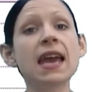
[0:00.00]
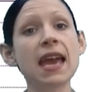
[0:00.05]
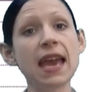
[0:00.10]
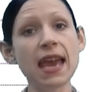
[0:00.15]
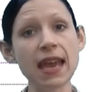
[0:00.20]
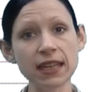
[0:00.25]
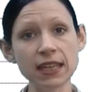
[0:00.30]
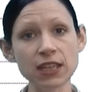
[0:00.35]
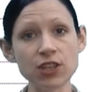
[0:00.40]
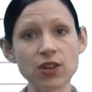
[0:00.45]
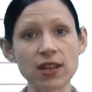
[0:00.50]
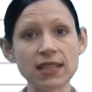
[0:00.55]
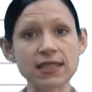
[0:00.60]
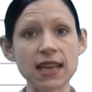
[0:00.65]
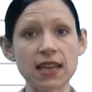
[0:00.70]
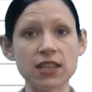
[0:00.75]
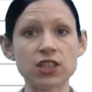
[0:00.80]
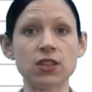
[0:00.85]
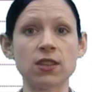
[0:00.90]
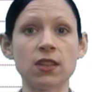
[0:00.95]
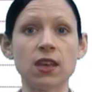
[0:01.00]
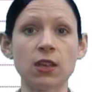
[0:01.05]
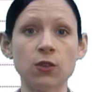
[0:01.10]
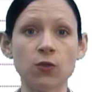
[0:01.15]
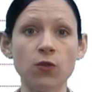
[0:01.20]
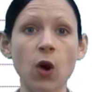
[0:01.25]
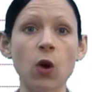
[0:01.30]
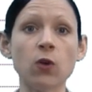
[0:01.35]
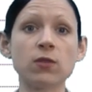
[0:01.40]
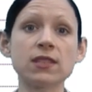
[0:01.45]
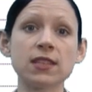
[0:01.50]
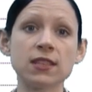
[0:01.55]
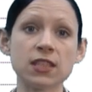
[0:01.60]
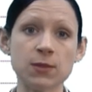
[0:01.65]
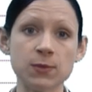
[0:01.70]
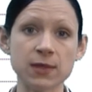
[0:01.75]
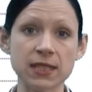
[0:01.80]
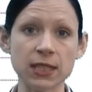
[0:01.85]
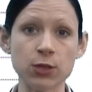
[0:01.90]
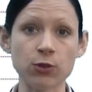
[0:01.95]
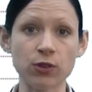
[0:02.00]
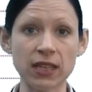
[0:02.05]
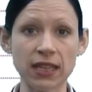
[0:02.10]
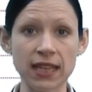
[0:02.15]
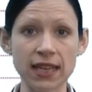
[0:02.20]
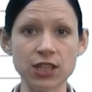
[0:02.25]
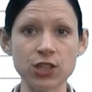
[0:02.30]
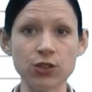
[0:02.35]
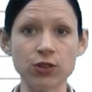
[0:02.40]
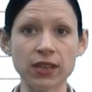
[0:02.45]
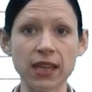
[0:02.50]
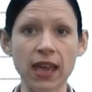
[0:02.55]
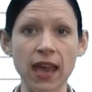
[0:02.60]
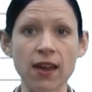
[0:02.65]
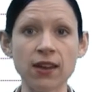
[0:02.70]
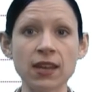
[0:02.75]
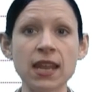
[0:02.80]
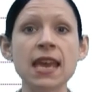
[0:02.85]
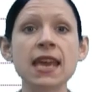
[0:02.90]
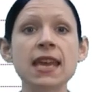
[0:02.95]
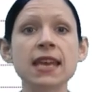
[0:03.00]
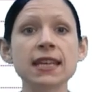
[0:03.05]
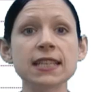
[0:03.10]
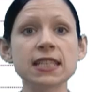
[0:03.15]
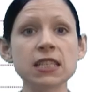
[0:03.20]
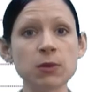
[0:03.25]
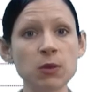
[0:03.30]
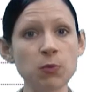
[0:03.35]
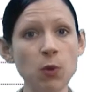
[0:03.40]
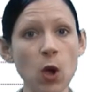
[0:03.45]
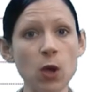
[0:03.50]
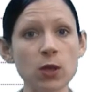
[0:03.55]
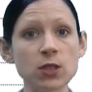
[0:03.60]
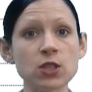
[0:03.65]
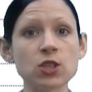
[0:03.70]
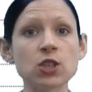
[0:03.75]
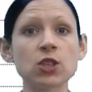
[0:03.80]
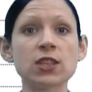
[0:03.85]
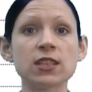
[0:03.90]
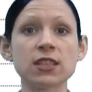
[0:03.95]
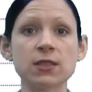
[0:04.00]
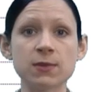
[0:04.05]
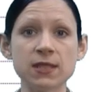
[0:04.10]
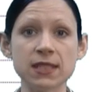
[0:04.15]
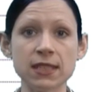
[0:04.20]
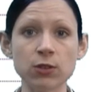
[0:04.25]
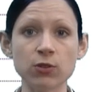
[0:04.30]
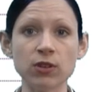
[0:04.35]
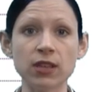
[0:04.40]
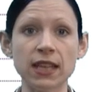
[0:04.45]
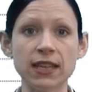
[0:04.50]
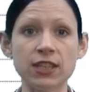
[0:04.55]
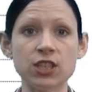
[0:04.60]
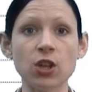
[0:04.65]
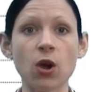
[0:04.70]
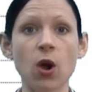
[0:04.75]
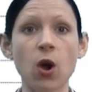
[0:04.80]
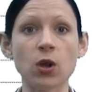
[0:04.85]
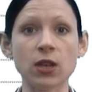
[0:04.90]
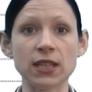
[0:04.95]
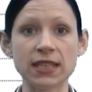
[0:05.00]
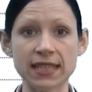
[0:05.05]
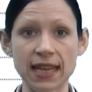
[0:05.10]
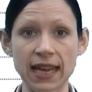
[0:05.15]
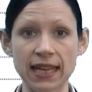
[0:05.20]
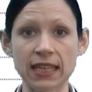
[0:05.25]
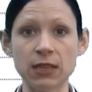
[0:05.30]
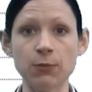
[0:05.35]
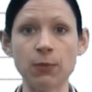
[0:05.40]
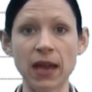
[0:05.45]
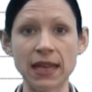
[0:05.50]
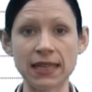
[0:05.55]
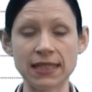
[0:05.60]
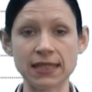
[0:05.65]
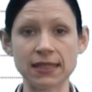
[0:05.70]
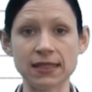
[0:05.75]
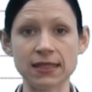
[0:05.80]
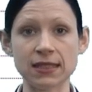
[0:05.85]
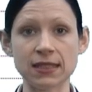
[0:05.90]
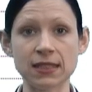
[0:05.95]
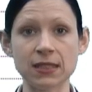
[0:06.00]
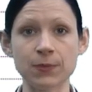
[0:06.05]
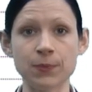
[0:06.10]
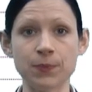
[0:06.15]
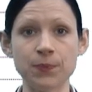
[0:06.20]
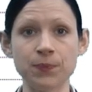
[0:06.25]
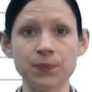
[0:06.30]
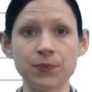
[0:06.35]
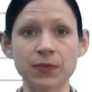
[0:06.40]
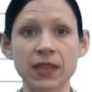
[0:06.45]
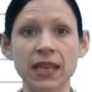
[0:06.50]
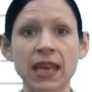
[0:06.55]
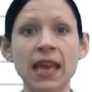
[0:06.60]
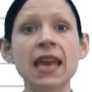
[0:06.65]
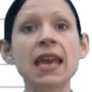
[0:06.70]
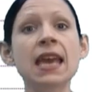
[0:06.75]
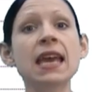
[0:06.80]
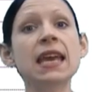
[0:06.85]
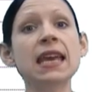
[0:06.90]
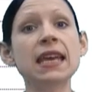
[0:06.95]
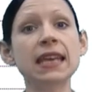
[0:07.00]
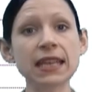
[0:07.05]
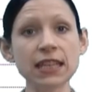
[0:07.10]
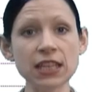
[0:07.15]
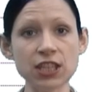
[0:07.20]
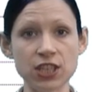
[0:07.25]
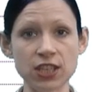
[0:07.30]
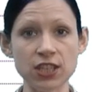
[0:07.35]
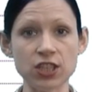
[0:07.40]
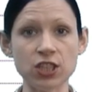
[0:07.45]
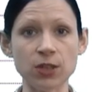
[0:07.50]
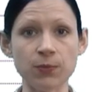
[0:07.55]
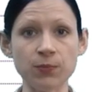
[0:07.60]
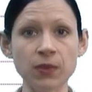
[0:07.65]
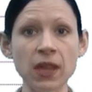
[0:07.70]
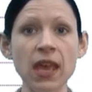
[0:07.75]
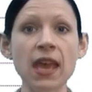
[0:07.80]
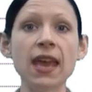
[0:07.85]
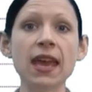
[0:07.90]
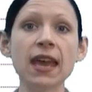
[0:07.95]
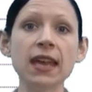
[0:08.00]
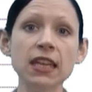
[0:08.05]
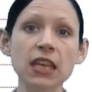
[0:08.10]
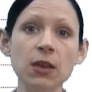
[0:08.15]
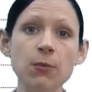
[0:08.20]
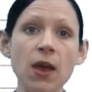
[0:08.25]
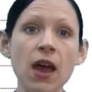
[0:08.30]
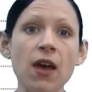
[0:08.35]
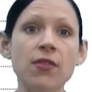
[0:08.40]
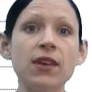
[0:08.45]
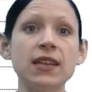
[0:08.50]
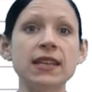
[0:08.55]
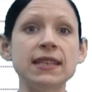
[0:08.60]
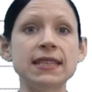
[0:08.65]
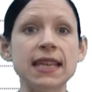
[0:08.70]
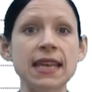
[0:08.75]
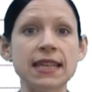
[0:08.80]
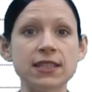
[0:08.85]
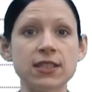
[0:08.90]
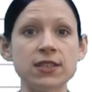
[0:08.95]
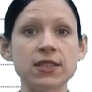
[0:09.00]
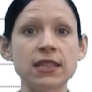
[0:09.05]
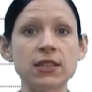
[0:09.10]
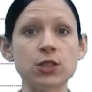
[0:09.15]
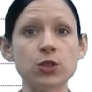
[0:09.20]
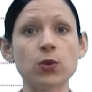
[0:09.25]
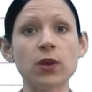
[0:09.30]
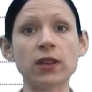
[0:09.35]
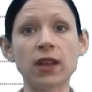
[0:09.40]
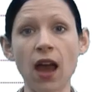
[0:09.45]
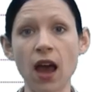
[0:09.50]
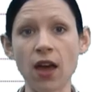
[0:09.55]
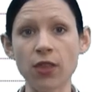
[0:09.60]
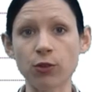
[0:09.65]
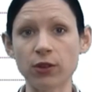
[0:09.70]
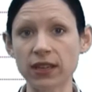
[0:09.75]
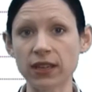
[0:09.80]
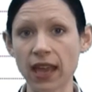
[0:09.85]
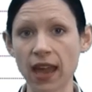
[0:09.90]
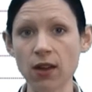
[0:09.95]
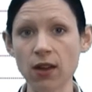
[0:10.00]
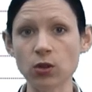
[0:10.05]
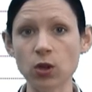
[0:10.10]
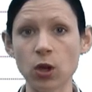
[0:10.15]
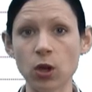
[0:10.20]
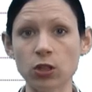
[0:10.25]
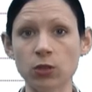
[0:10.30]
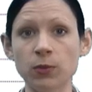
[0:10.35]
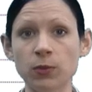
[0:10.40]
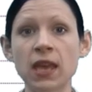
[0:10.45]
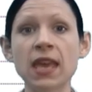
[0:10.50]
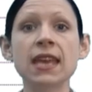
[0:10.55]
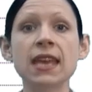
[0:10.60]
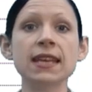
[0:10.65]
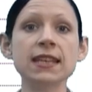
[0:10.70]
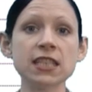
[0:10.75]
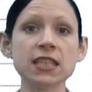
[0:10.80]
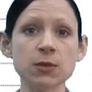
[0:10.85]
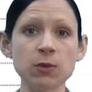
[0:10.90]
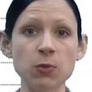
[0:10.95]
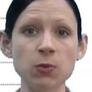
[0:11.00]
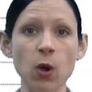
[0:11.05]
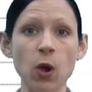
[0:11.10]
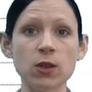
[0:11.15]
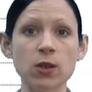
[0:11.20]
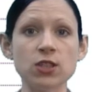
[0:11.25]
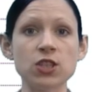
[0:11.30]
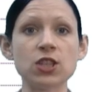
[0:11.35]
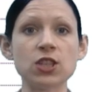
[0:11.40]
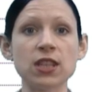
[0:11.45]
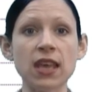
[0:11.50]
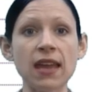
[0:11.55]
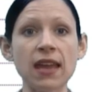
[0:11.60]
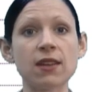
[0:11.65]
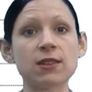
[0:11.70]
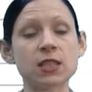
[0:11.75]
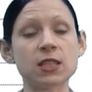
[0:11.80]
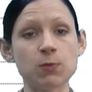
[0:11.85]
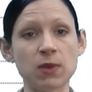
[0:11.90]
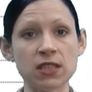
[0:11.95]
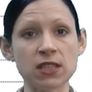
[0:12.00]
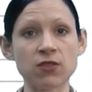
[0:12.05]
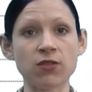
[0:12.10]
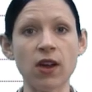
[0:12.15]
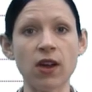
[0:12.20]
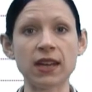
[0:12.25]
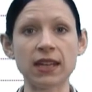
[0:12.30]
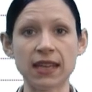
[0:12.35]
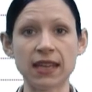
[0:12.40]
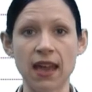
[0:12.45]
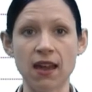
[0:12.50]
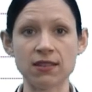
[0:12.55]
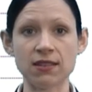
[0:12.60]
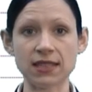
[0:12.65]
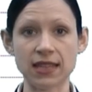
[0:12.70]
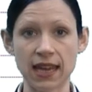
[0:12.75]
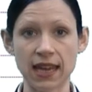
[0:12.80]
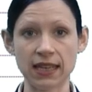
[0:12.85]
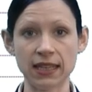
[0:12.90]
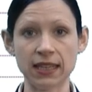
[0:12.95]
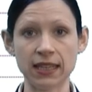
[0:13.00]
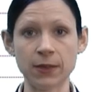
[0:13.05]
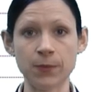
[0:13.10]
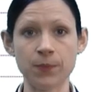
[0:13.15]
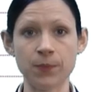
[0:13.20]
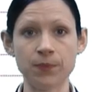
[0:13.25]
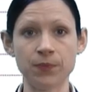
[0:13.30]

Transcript: Any transaction that involves a subsidiary ledger account is to be posted to the subsidiary ledger on a daily basis. In addition, any amount that is entered into an other account column is to be posted to that specified account daily.